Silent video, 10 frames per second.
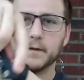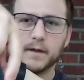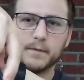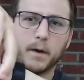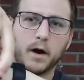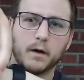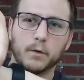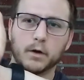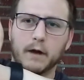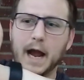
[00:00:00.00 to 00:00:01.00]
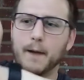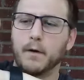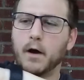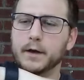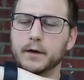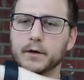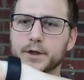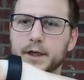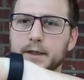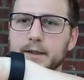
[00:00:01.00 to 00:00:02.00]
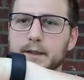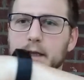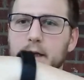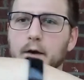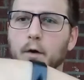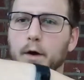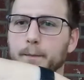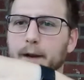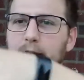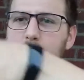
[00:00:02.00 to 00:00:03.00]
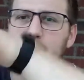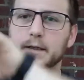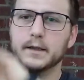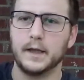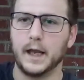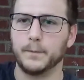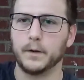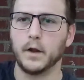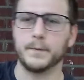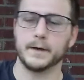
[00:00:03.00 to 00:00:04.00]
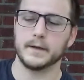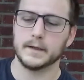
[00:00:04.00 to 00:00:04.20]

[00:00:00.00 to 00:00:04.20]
this part will grab on your jeans or your pants and pull open.